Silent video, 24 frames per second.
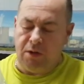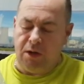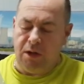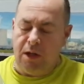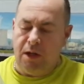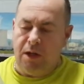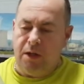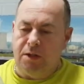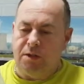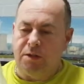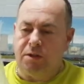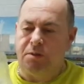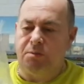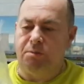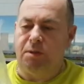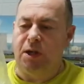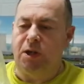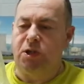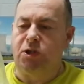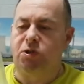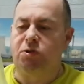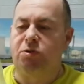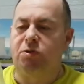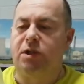So
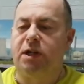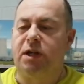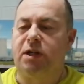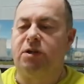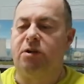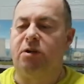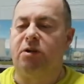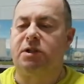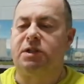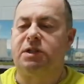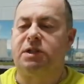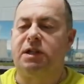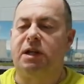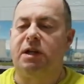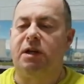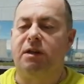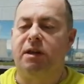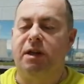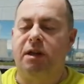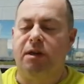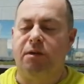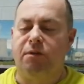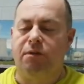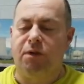make sure you get a nice colour
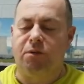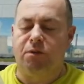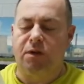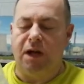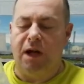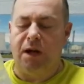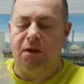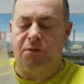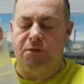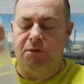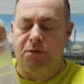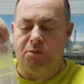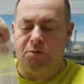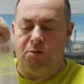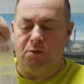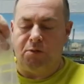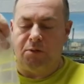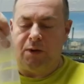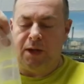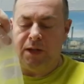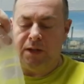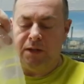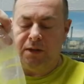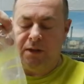that you feel comfortable
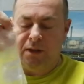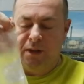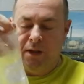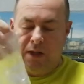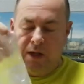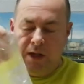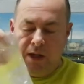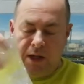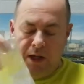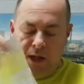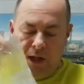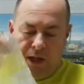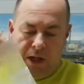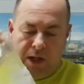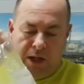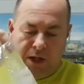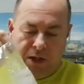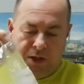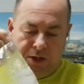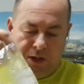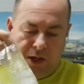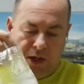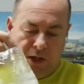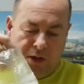with.
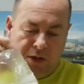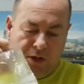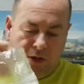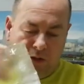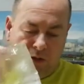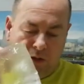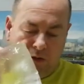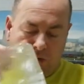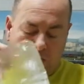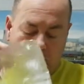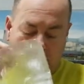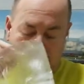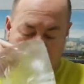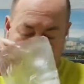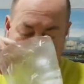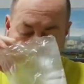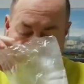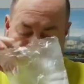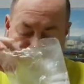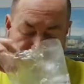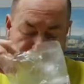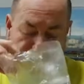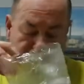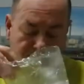So you can do these
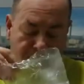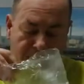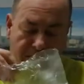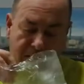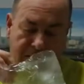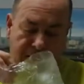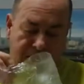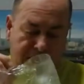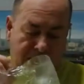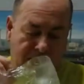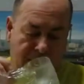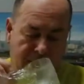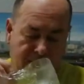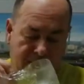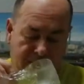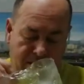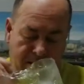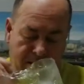seasons ones, it's up to